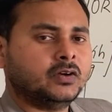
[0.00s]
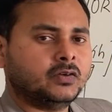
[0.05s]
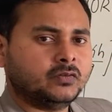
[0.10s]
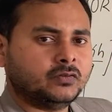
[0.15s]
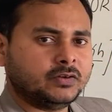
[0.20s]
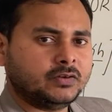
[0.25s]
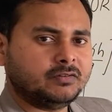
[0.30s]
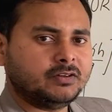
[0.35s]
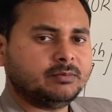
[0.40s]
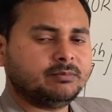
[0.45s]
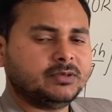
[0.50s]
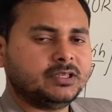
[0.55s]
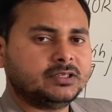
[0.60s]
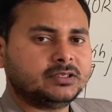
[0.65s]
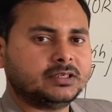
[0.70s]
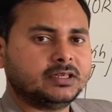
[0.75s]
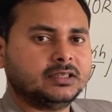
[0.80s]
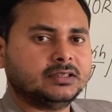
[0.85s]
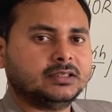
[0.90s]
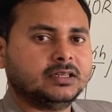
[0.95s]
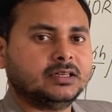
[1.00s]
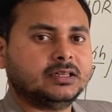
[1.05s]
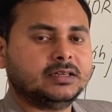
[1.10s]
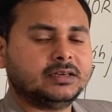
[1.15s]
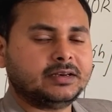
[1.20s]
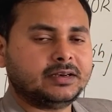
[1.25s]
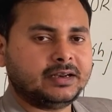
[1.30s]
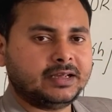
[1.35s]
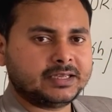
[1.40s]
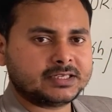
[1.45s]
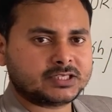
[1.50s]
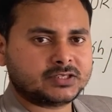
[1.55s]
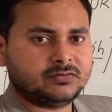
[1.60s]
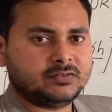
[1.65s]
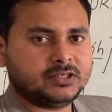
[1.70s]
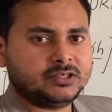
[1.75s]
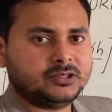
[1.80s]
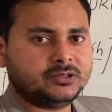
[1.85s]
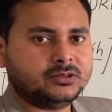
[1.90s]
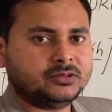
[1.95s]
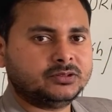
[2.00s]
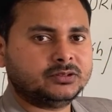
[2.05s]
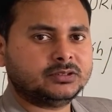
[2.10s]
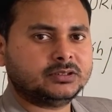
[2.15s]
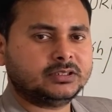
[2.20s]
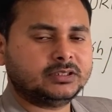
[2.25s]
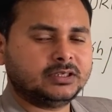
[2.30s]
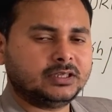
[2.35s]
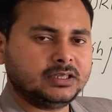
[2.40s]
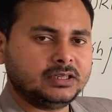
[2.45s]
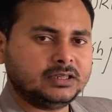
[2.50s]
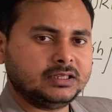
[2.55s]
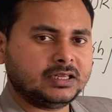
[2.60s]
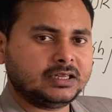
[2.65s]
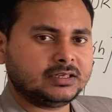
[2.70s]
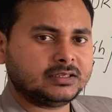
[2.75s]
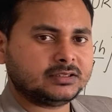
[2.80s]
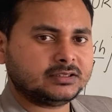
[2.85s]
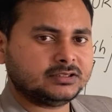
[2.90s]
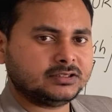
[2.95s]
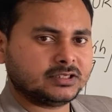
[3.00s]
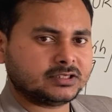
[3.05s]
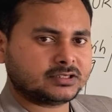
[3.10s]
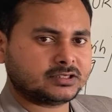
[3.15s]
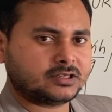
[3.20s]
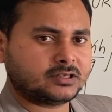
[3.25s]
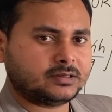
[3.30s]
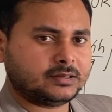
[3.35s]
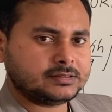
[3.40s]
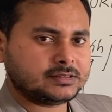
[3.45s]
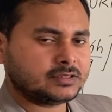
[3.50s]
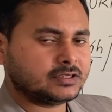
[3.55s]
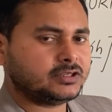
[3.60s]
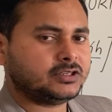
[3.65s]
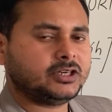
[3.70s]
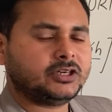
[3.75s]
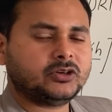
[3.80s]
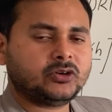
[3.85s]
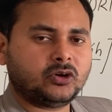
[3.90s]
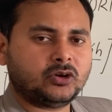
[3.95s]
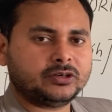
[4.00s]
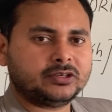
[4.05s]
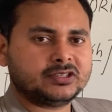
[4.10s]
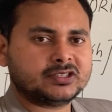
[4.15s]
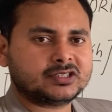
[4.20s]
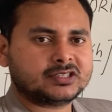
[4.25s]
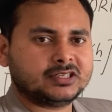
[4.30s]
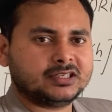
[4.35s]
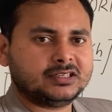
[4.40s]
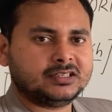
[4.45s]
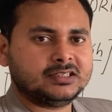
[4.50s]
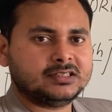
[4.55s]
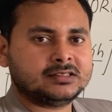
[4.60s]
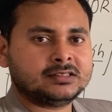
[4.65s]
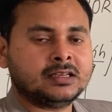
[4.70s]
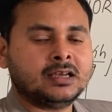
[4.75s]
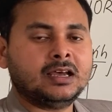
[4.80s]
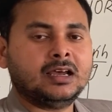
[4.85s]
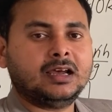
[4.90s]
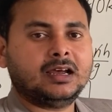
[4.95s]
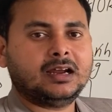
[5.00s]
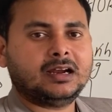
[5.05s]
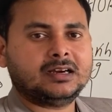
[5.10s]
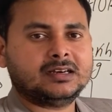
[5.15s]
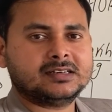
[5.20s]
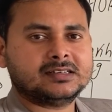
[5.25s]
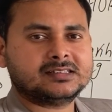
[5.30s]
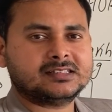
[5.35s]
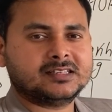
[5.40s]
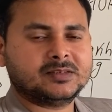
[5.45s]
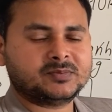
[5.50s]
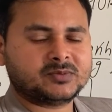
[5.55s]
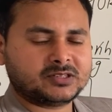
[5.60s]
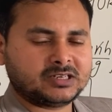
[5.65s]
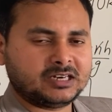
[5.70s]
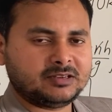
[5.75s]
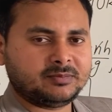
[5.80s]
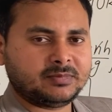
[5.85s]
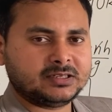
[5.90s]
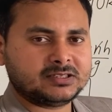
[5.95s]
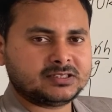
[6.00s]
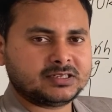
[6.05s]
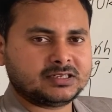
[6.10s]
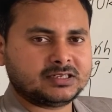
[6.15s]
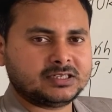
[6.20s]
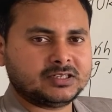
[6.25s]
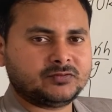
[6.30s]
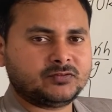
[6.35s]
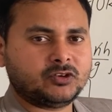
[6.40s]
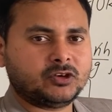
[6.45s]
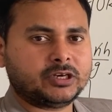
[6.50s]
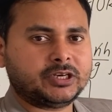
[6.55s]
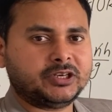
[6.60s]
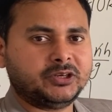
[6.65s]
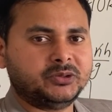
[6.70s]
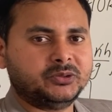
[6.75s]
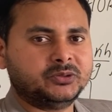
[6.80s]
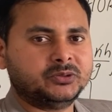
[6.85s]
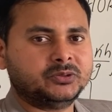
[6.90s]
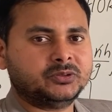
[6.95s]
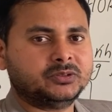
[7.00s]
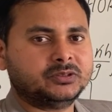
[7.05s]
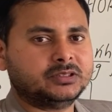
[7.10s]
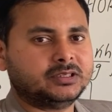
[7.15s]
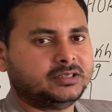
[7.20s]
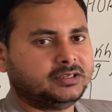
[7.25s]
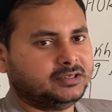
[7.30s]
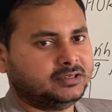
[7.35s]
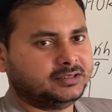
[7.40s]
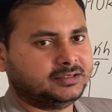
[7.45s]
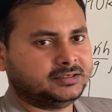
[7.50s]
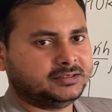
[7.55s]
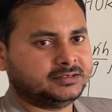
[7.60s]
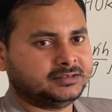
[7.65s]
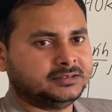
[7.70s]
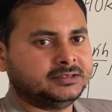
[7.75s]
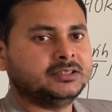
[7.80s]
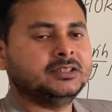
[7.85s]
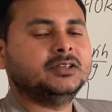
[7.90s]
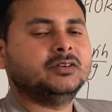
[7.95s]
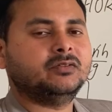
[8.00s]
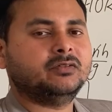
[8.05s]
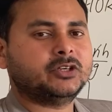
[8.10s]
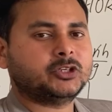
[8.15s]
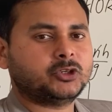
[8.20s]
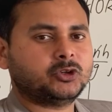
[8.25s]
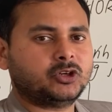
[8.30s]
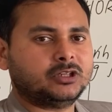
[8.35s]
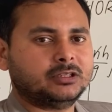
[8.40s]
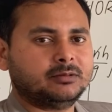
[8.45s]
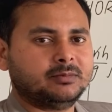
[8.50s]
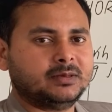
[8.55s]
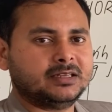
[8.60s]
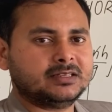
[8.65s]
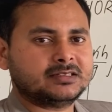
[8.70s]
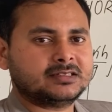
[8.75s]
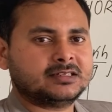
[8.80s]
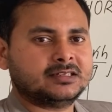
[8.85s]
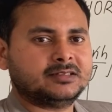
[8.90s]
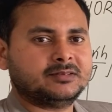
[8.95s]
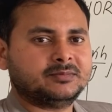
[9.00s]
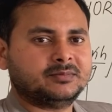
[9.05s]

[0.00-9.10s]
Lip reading: We will meet in the next video. Till then, just concentrate on your studies and subscribe my channel if you are new here. Wish you all the best.